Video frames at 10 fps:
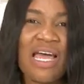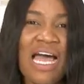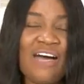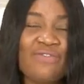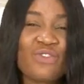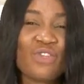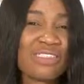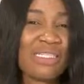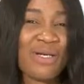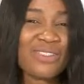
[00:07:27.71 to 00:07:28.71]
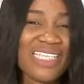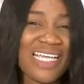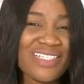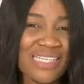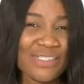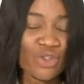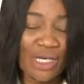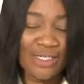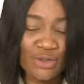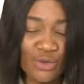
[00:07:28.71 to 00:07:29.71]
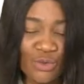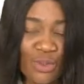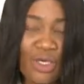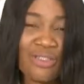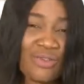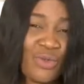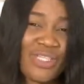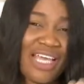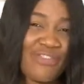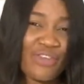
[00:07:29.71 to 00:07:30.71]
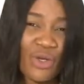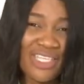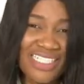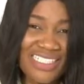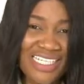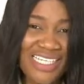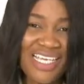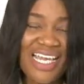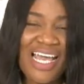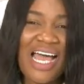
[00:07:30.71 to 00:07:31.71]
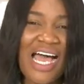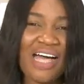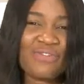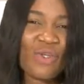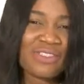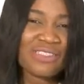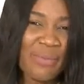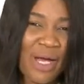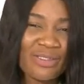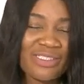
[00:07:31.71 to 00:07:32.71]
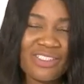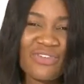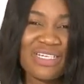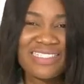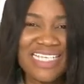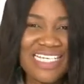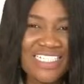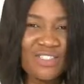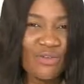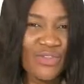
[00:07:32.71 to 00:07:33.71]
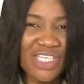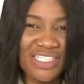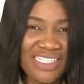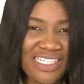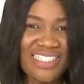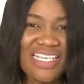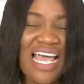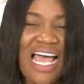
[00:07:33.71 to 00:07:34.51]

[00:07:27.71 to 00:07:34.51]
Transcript: I've talked about tests that you can do to care for your kidney. I've talked about the different stages of kidney.